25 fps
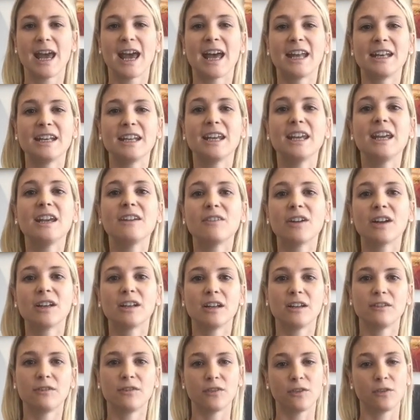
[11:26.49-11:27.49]
And
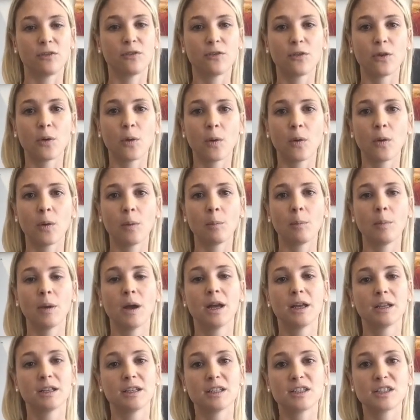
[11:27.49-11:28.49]
even if a
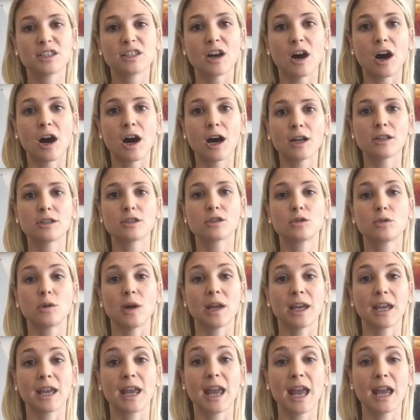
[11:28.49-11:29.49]
firm decides to
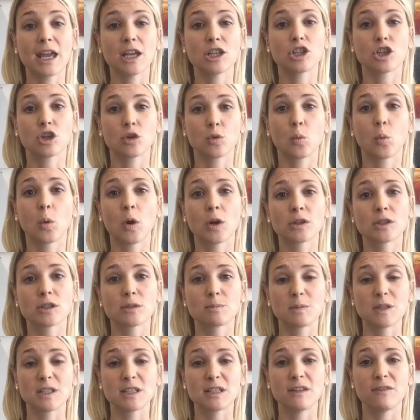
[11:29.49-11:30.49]
engage in one
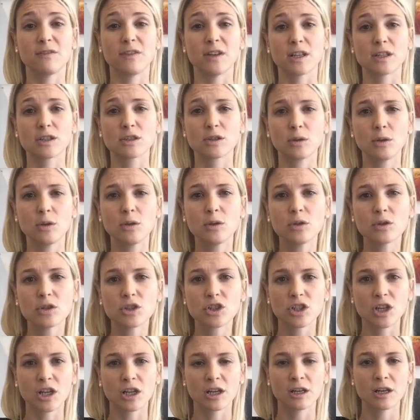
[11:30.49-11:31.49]
specific
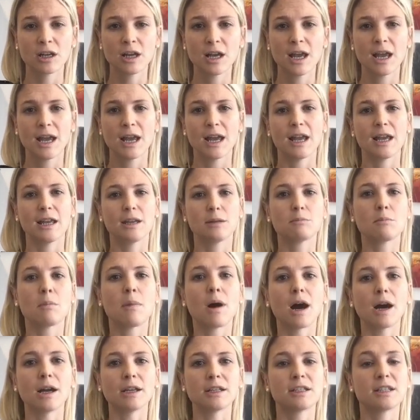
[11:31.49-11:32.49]
solution, it
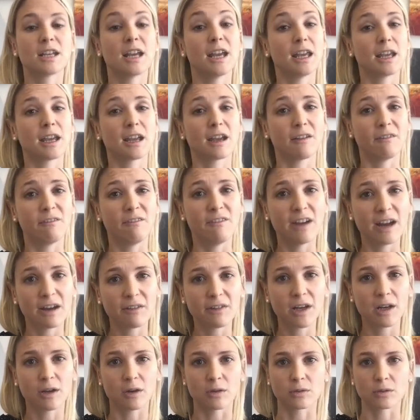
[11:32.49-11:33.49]
might take a
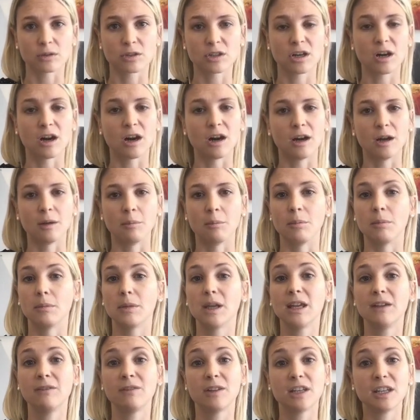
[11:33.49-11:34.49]
very long
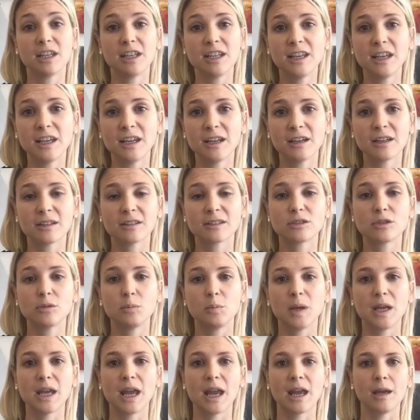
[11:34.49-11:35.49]
time, even years, to
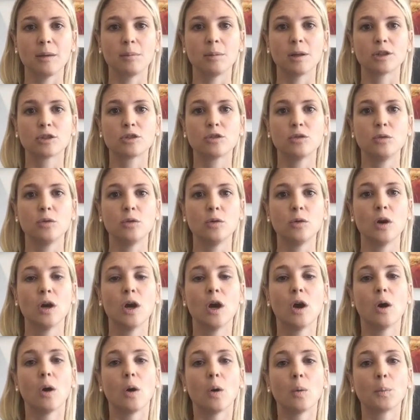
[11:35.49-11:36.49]
be able to
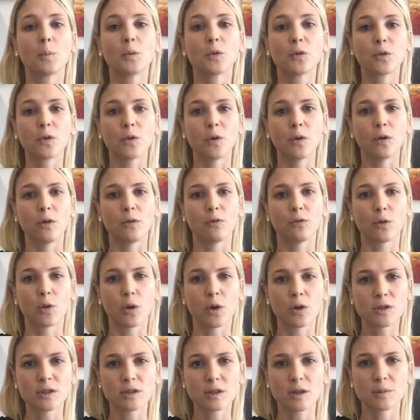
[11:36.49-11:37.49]
observe
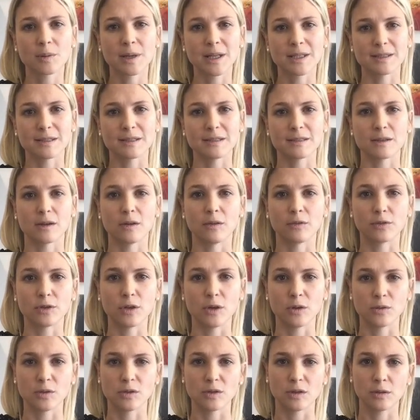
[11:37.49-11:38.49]
consequences of
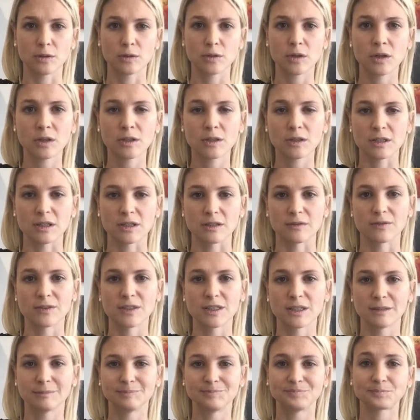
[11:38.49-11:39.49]
those
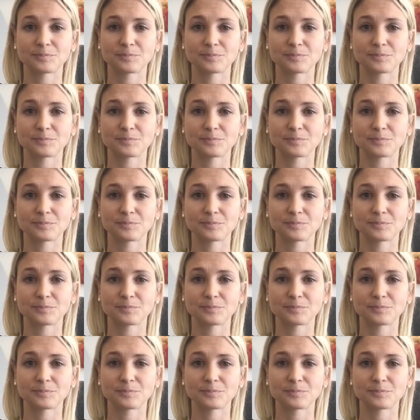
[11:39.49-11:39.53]
alternatives.